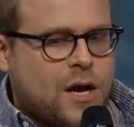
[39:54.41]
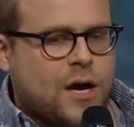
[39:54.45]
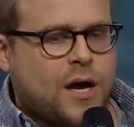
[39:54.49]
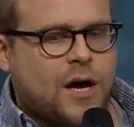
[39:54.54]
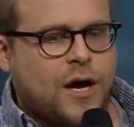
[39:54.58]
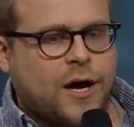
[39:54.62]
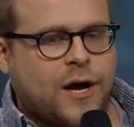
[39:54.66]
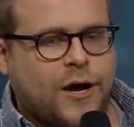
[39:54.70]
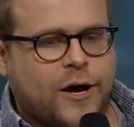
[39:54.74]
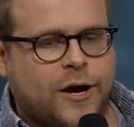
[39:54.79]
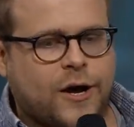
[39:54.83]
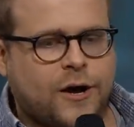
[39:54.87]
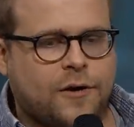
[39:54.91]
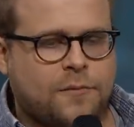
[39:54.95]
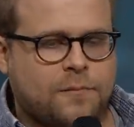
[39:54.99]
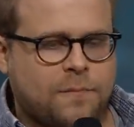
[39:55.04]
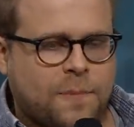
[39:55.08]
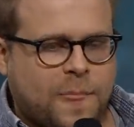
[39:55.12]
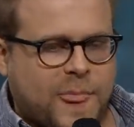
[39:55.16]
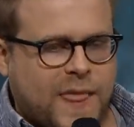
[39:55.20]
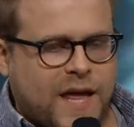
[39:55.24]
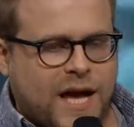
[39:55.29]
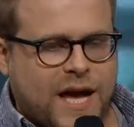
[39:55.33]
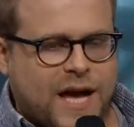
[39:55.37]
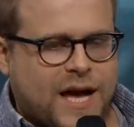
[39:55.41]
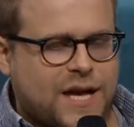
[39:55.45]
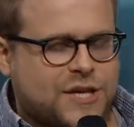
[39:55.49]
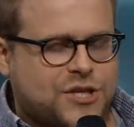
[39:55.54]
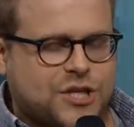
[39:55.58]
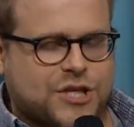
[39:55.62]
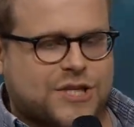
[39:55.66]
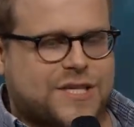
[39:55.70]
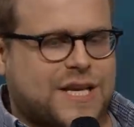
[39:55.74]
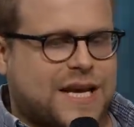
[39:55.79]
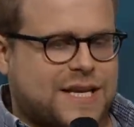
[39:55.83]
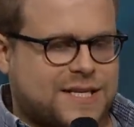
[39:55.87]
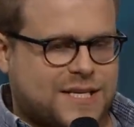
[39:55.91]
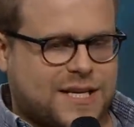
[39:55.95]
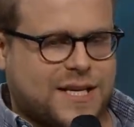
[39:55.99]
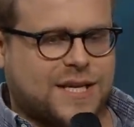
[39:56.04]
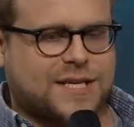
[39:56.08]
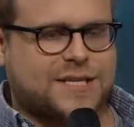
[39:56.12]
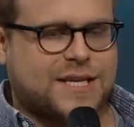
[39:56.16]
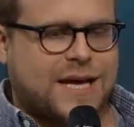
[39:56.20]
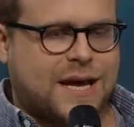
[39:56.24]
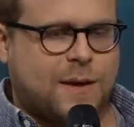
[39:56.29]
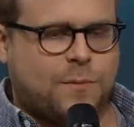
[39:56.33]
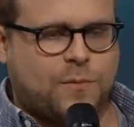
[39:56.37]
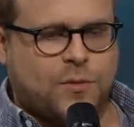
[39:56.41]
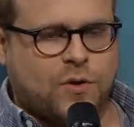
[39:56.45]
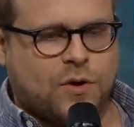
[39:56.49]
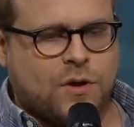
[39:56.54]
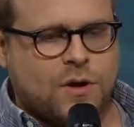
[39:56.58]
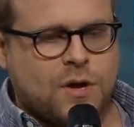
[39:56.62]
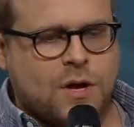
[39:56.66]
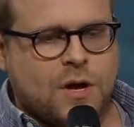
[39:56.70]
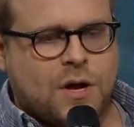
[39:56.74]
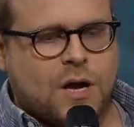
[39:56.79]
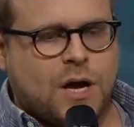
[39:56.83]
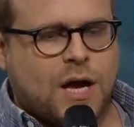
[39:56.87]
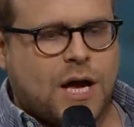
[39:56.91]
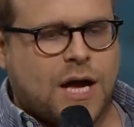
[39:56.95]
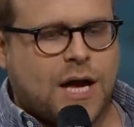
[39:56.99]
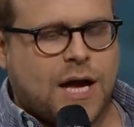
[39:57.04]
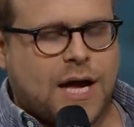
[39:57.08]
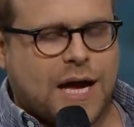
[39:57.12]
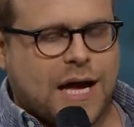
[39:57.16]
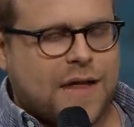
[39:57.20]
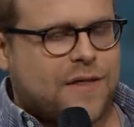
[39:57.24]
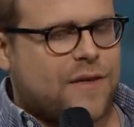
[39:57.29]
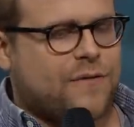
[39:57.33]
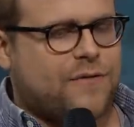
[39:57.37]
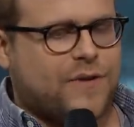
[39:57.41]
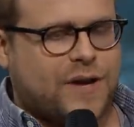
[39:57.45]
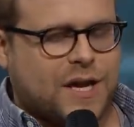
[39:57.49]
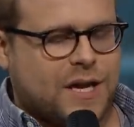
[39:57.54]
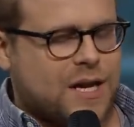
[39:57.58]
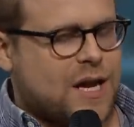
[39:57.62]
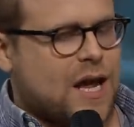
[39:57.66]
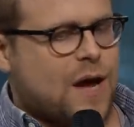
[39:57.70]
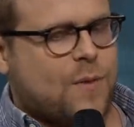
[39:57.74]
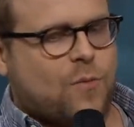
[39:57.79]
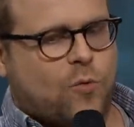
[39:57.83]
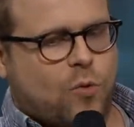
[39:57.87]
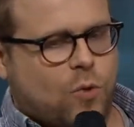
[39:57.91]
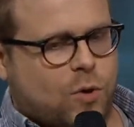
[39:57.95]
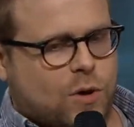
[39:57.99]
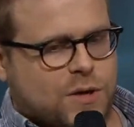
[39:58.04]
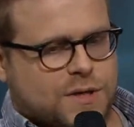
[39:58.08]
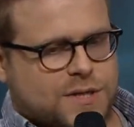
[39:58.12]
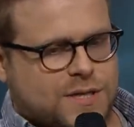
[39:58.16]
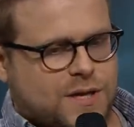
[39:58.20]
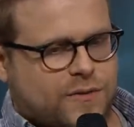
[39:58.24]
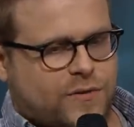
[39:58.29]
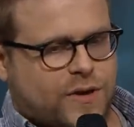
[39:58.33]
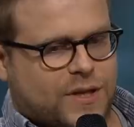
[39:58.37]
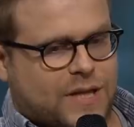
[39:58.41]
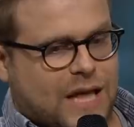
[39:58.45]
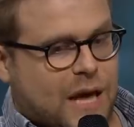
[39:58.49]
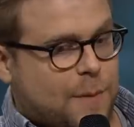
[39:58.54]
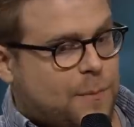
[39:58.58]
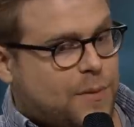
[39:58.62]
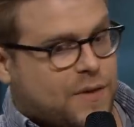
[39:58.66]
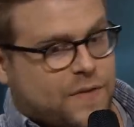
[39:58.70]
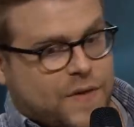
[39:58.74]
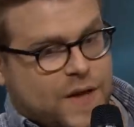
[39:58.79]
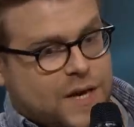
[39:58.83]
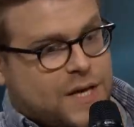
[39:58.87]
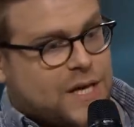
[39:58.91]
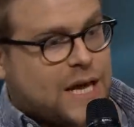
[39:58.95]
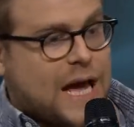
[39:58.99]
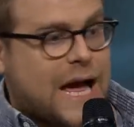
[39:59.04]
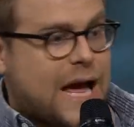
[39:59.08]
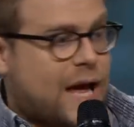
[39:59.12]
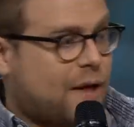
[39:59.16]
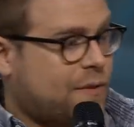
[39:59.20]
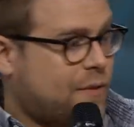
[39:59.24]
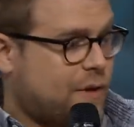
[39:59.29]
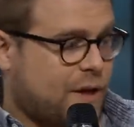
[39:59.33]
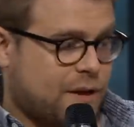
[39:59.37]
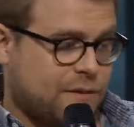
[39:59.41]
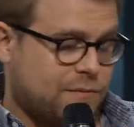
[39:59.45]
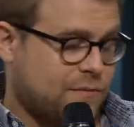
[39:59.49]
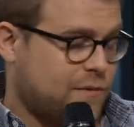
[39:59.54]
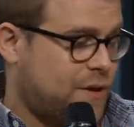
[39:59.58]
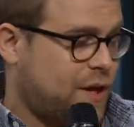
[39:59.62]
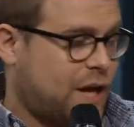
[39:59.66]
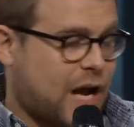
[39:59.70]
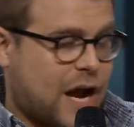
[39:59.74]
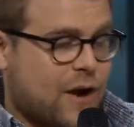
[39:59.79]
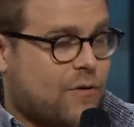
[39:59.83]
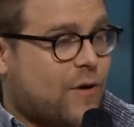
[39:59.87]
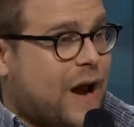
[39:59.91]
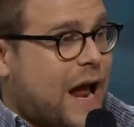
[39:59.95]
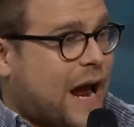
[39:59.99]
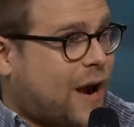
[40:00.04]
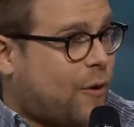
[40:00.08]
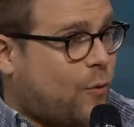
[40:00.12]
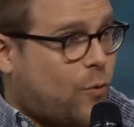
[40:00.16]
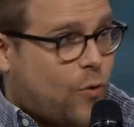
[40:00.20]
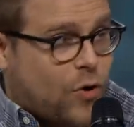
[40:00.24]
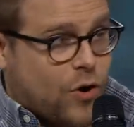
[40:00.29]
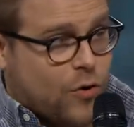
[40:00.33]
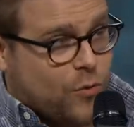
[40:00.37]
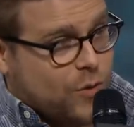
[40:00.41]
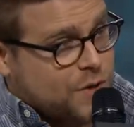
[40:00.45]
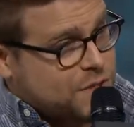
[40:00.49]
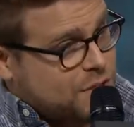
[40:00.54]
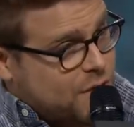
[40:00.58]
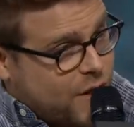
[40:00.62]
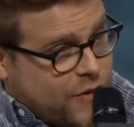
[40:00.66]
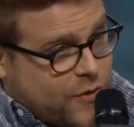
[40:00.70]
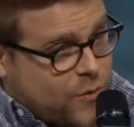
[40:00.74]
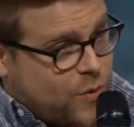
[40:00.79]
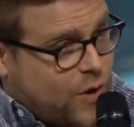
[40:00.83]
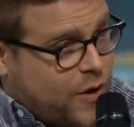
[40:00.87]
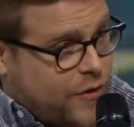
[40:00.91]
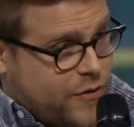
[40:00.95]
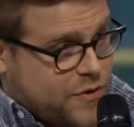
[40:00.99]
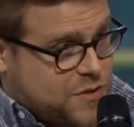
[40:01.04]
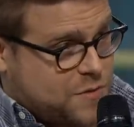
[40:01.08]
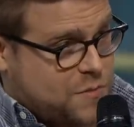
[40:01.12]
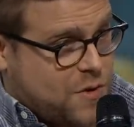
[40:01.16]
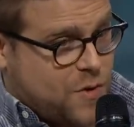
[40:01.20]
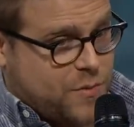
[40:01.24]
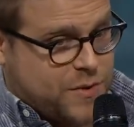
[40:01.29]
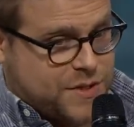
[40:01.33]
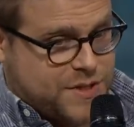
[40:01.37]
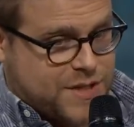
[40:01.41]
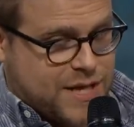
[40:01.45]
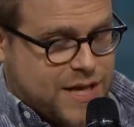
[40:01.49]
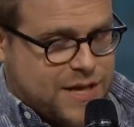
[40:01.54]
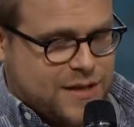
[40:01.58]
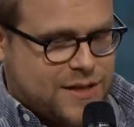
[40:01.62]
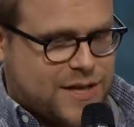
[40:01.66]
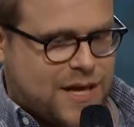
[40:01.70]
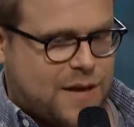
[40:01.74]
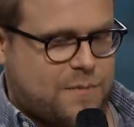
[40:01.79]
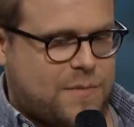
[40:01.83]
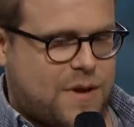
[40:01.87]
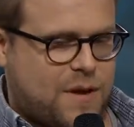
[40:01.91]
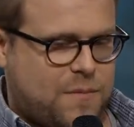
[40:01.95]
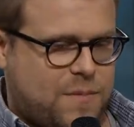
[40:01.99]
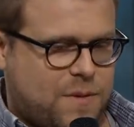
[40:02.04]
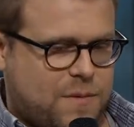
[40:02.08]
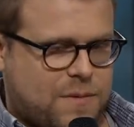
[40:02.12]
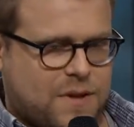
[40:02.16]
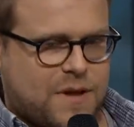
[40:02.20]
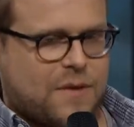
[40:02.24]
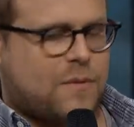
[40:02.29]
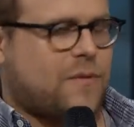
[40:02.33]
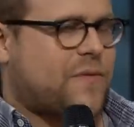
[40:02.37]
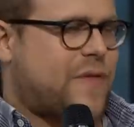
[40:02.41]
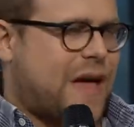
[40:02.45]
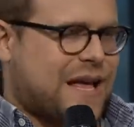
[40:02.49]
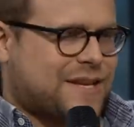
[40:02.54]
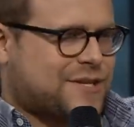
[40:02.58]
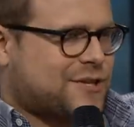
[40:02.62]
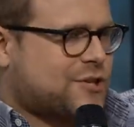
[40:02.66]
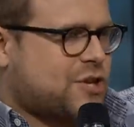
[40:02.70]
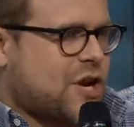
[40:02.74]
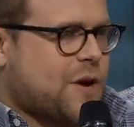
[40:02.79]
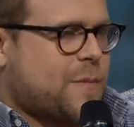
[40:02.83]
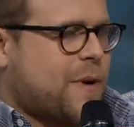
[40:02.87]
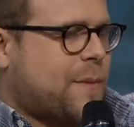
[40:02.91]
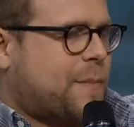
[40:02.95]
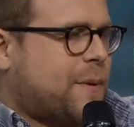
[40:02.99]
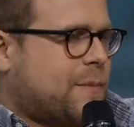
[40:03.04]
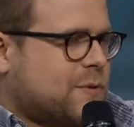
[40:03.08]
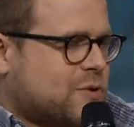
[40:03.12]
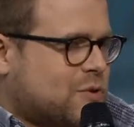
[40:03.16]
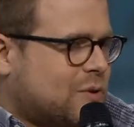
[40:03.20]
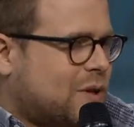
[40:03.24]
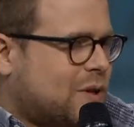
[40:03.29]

Um, uh, just as an example, uh, and the Vietnam War and stuff like that. But then, yeah, then the Iraq War was another one of those moments that that made people. And that's just talking about people's